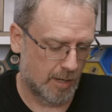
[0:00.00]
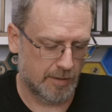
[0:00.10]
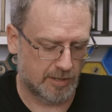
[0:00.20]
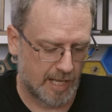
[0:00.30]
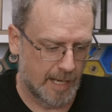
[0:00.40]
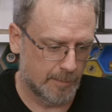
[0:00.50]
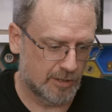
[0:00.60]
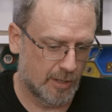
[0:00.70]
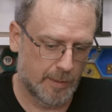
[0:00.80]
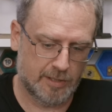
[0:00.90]
all the same,
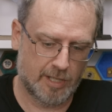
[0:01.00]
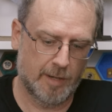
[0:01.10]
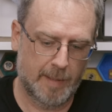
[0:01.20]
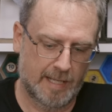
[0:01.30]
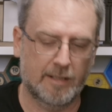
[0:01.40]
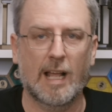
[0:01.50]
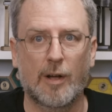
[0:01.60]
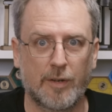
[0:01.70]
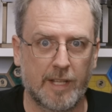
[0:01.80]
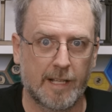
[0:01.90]
so it's going to be
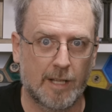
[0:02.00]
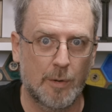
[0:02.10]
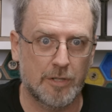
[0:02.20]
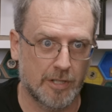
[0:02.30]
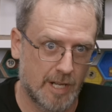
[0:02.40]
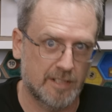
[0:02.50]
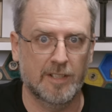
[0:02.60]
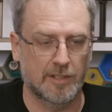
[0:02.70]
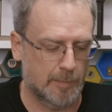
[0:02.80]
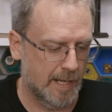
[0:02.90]
down to the enclosure, not
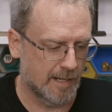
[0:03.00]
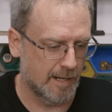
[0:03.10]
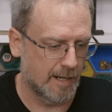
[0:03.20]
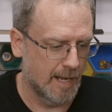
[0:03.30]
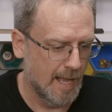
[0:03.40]
to the speaker.